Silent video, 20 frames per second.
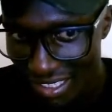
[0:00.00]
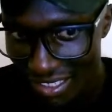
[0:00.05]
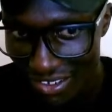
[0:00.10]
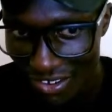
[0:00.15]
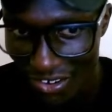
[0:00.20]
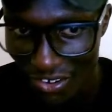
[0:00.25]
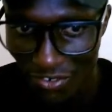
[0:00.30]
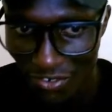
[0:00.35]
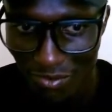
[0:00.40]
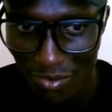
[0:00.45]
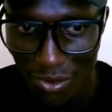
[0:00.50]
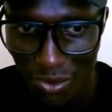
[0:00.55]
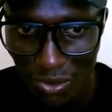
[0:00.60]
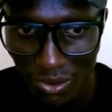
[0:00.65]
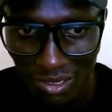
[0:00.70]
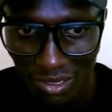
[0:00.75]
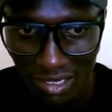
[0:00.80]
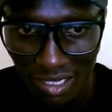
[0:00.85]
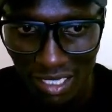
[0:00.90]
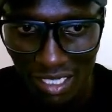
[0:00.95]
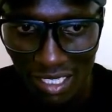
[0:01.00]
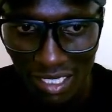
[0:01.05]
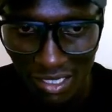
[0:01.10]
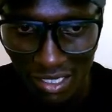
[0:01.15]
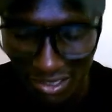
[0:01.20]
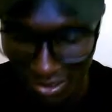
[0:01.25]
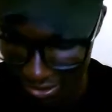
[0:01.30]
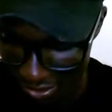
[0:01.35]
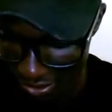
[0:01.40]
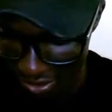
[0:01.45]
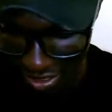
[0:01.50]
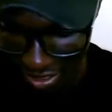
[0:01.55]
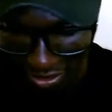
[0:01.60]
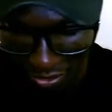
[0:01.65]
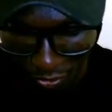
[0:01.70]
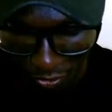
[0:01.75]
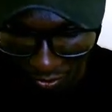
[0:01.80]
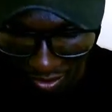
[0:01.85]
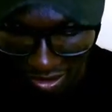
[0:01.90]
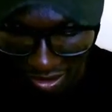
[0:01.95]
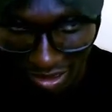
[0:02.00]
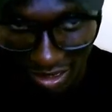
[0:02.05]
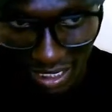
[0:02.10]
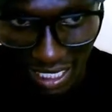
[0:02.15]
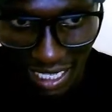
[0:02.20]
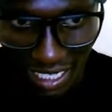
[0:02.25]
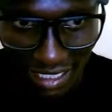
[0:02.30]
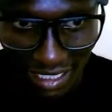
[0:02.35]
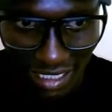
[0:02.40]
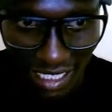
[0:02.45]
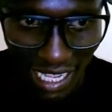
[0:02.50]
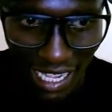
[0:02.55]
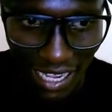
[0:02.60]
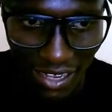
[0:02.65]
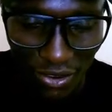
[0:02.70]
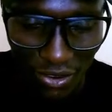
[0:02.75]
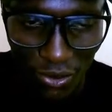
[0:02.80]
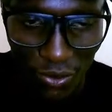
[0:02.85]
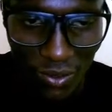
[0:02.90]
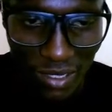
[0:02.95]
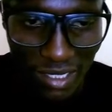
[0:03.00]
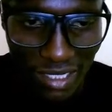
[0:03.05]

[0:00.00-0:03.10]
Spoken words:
of books. So always start and always